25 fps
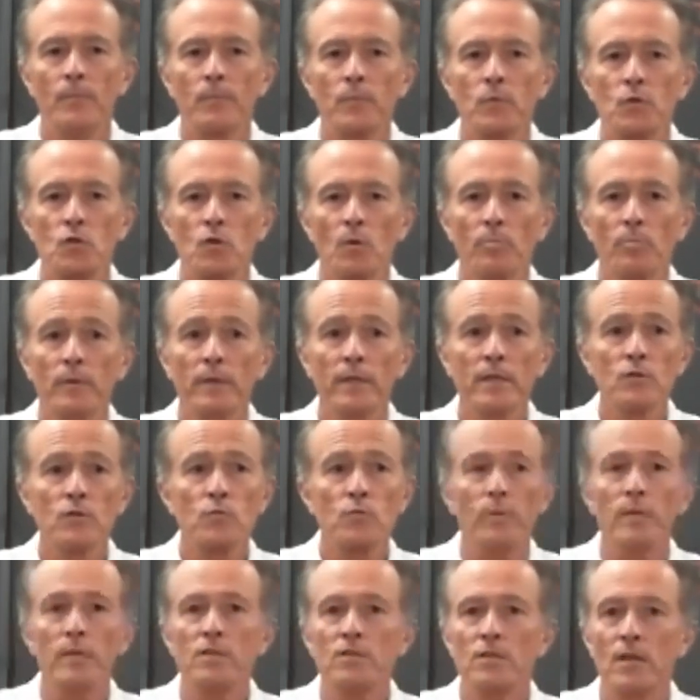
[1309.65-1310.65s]
So please
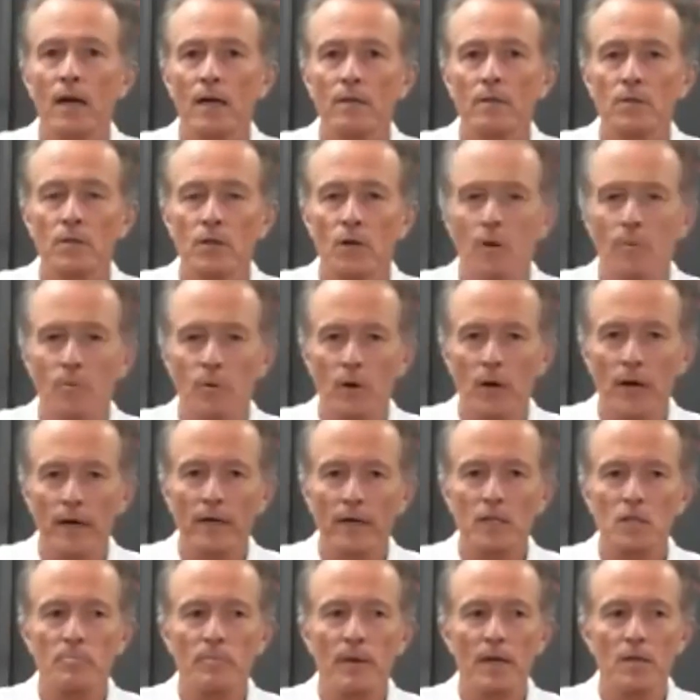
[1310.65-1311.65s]
reach out to your
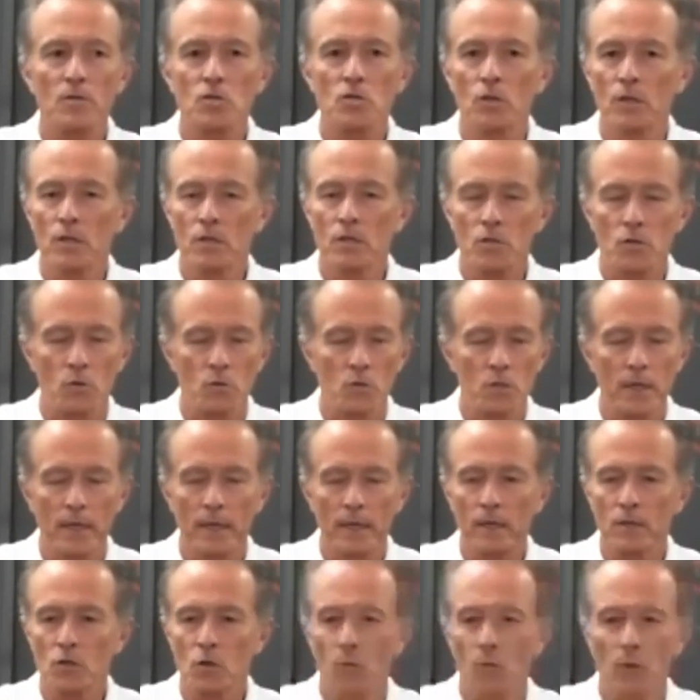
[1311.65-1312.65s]
product specialist or
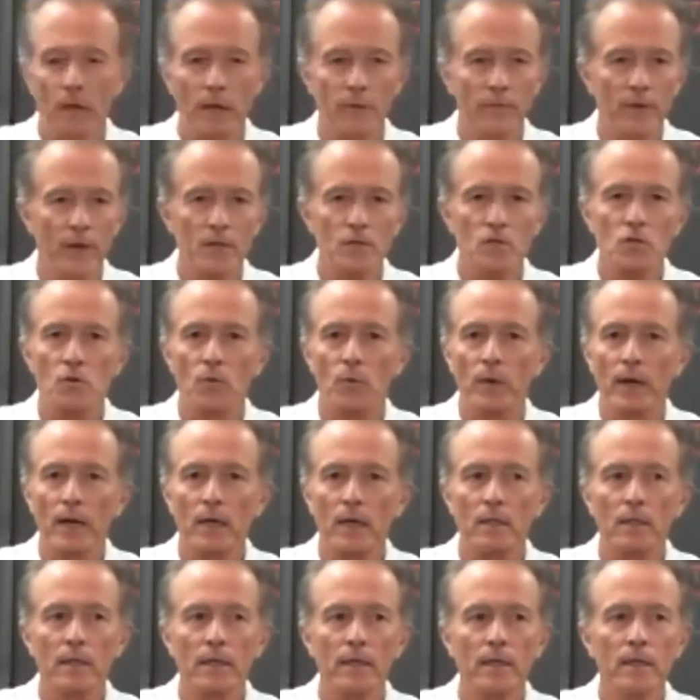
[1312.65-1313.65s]
send it to one of us
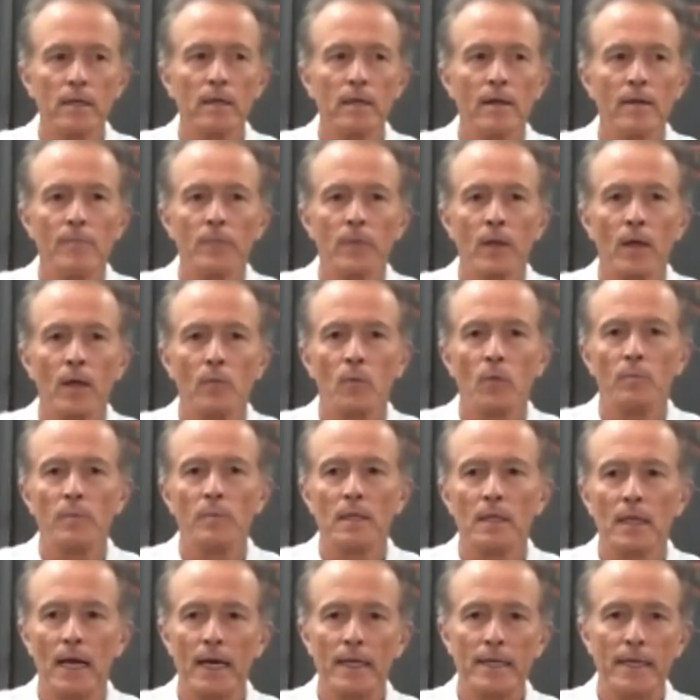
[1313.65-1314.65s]
directly. We'll be
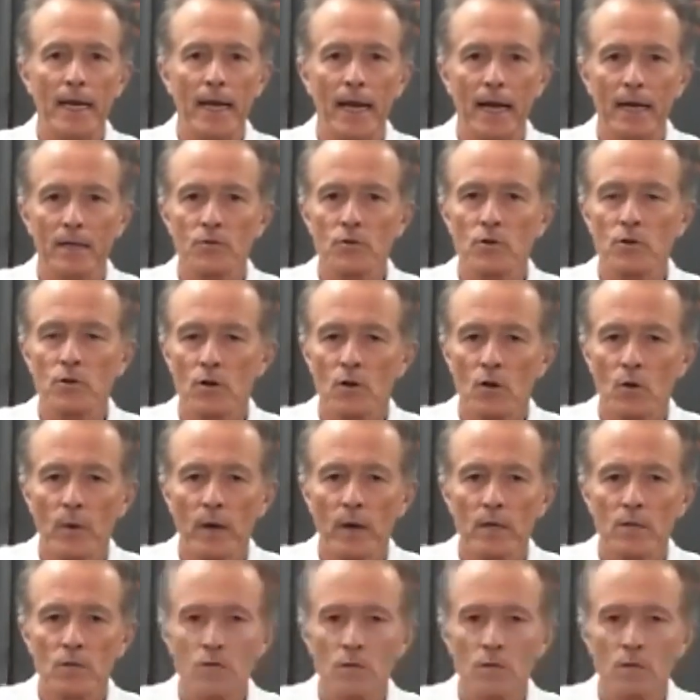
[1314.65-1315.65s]
glad to answer your
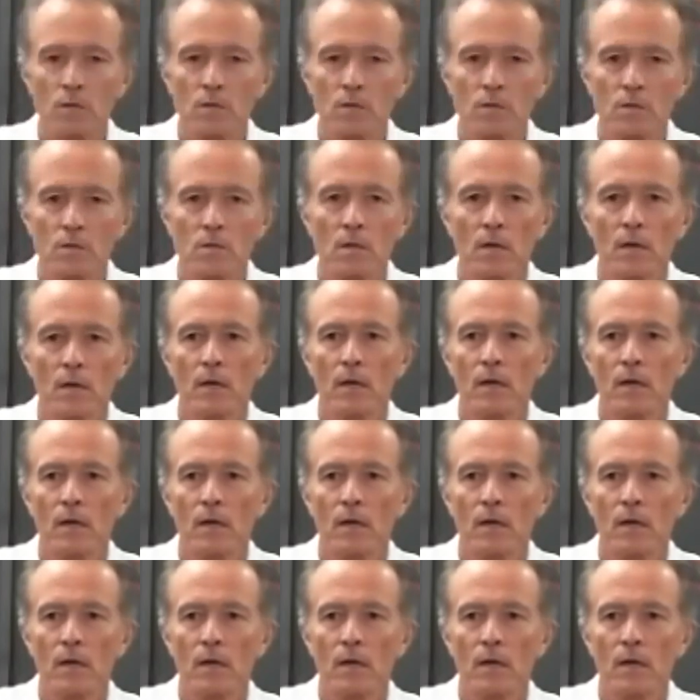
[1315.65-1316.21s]
questions.